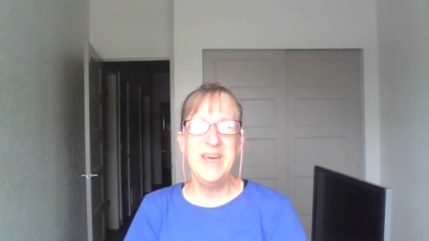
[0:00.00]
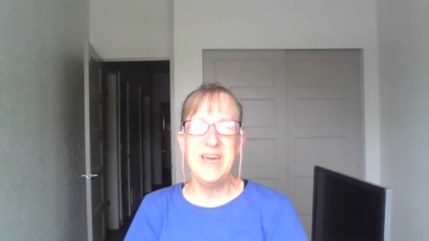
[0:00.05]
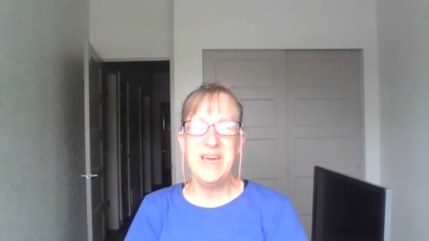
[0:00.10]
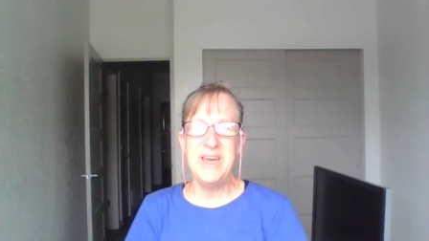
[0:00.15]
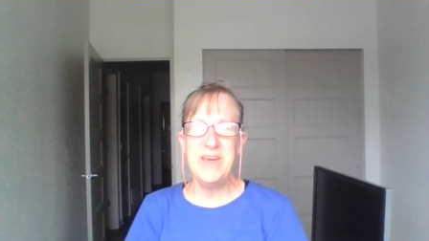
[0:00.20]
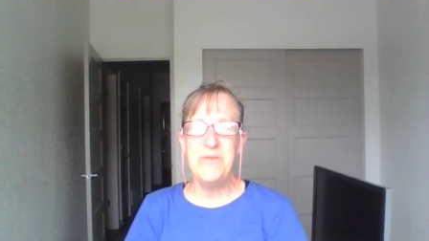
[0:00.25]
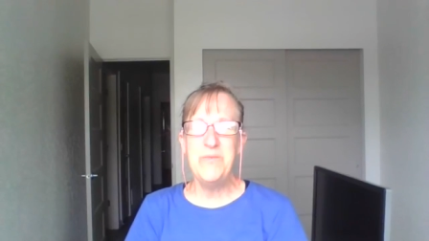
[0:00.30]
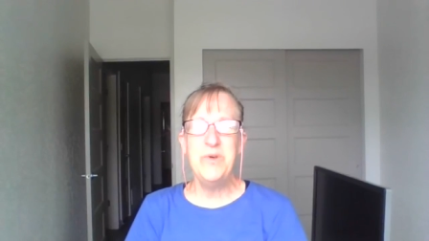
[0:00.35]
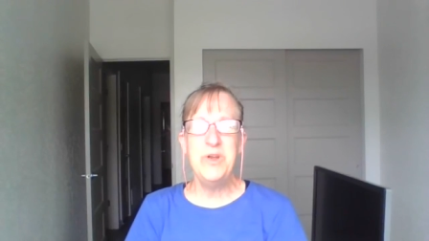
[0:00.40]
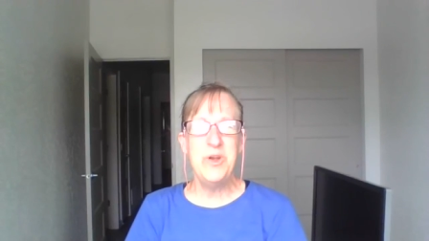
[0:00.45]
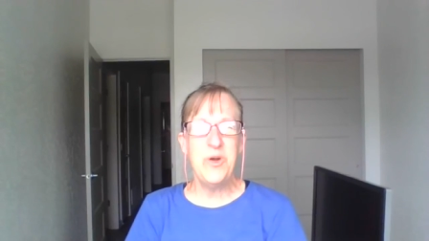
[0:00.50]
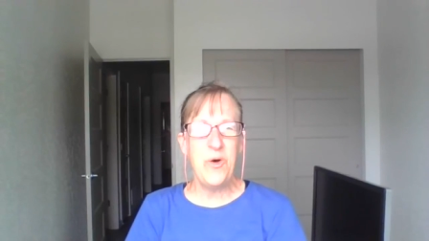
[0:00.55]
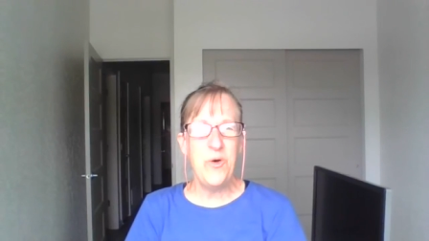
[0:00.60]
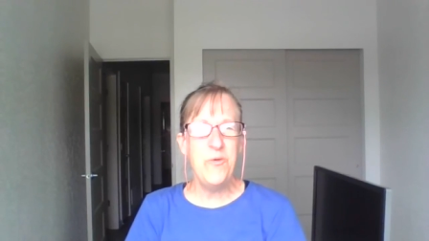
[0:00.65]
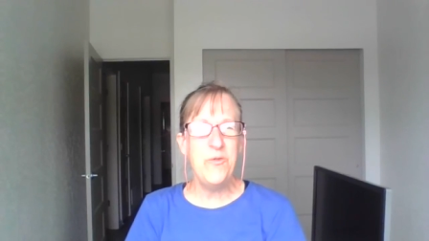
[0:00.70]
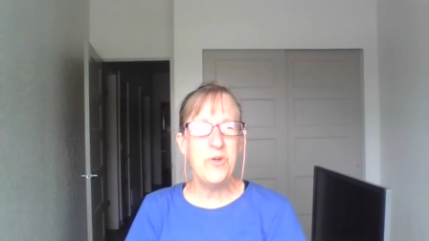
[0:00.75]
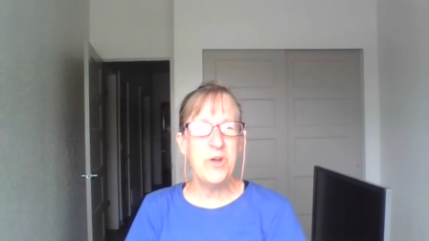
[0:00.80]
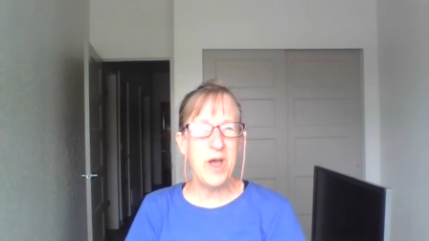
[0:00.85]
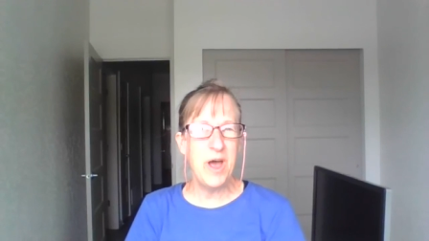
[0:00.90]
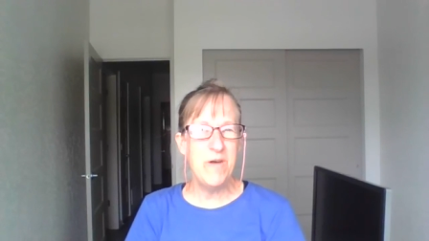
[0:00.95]
Hey, when
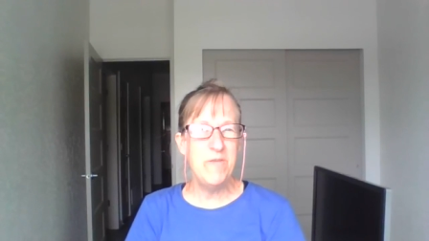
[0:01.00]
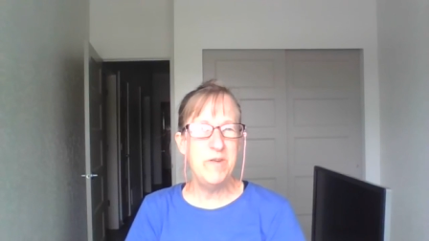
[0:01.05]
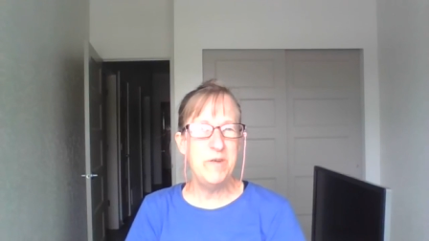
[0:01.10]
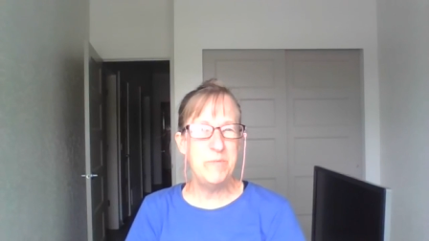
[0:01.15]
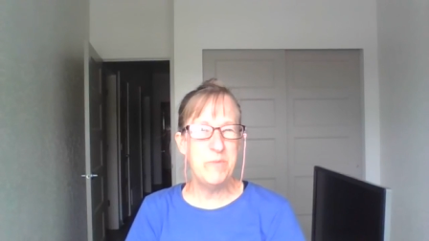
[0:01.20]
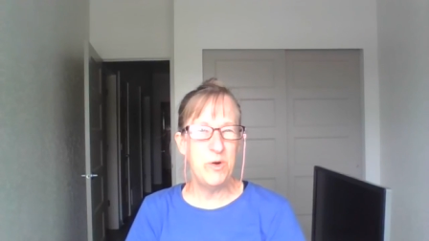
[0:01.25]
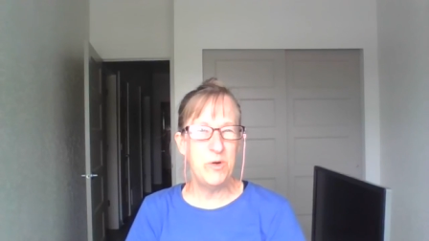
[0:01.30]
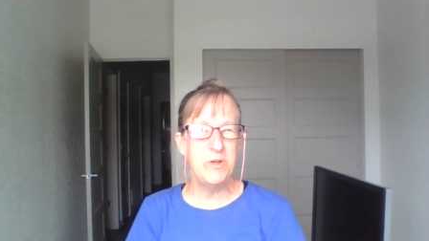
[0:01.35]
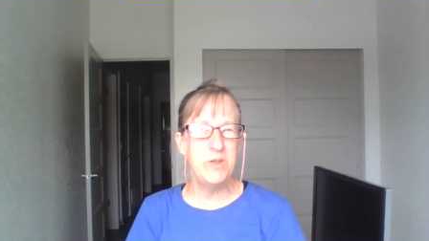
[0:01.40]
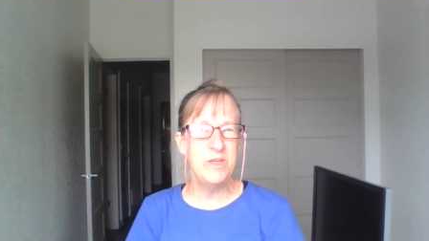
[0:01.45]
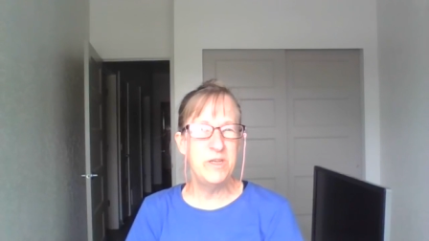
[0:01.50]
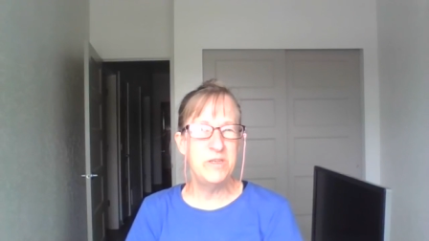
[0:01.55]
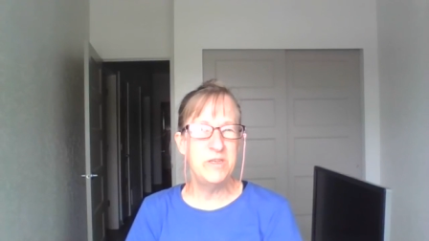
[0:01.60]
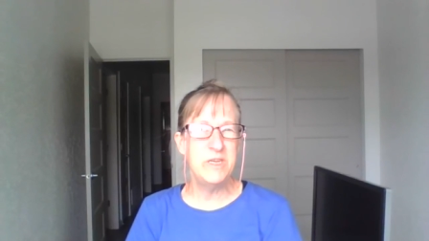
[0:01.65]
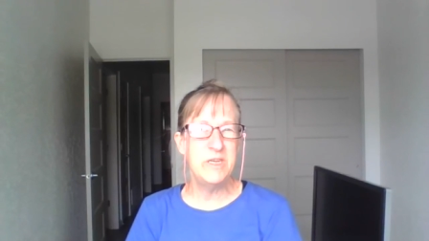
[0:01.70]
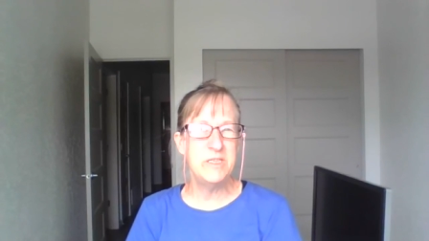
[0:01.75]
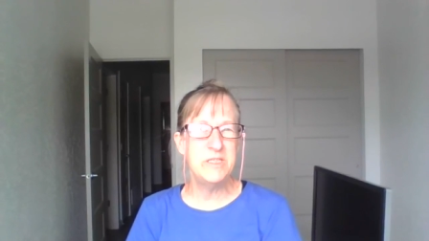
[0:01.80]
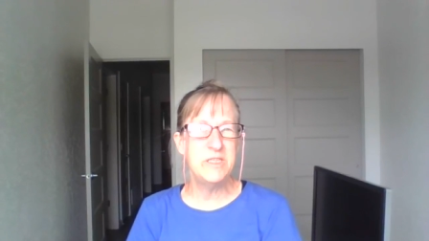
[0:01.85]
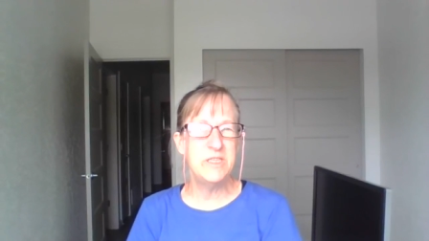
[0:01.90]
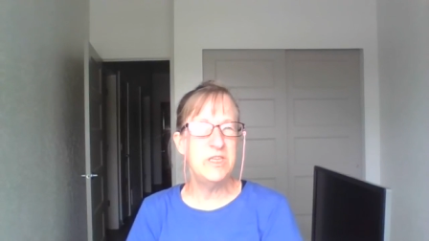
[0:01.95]
overcoming mold
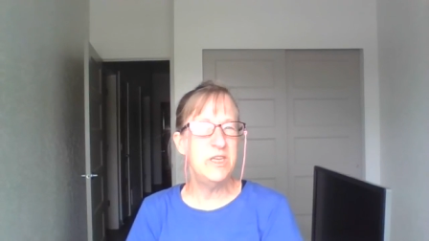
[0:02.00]
illness,